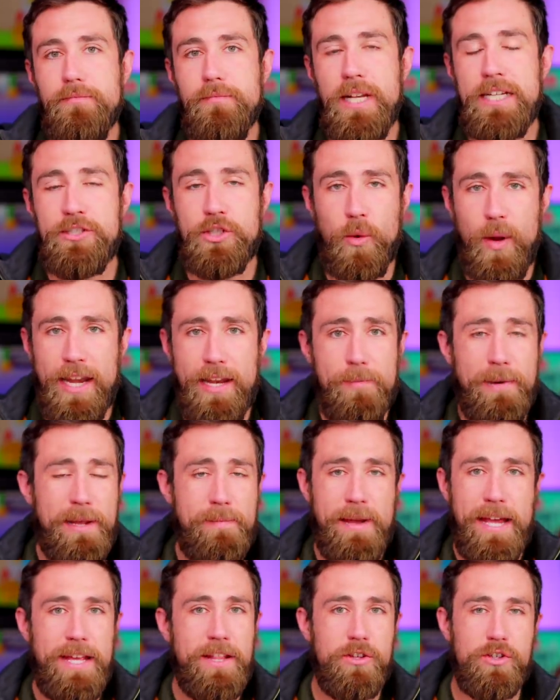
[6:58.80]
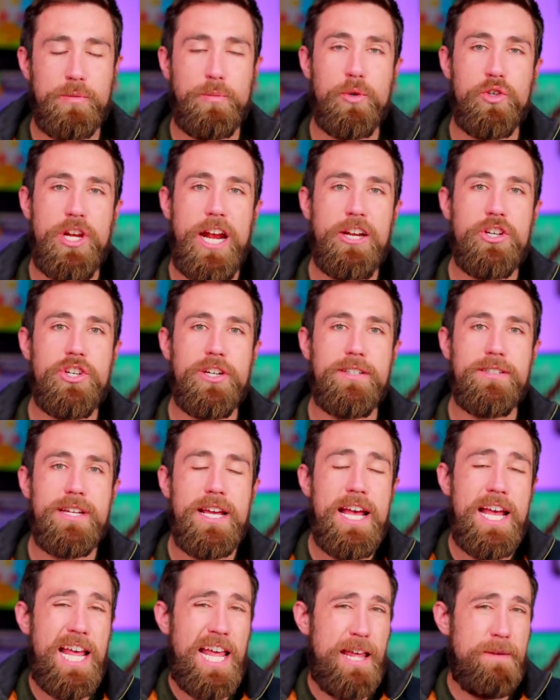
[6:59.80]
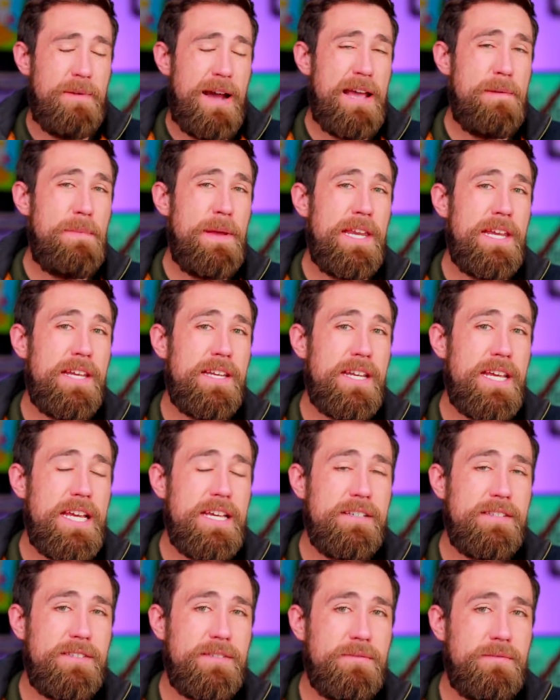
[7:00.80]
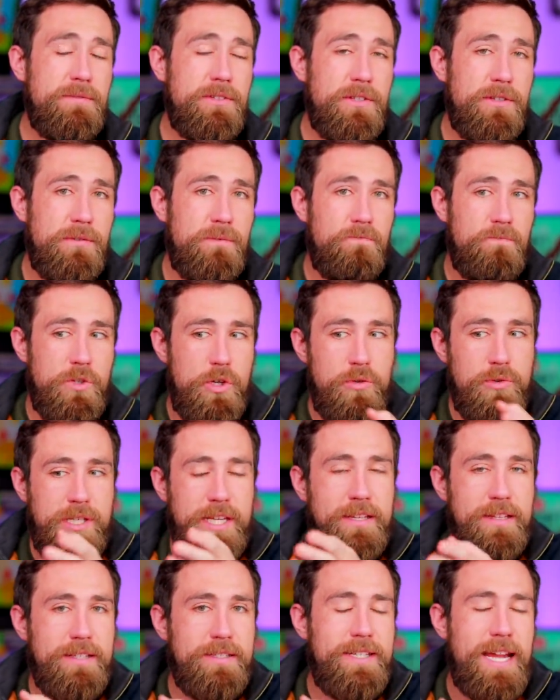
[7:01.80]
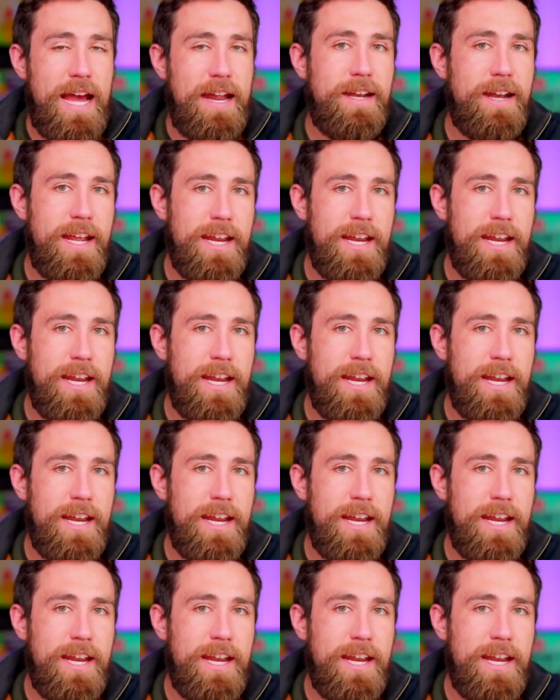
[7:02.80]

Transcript: And so anybody making those projections, in my opinion, is using this data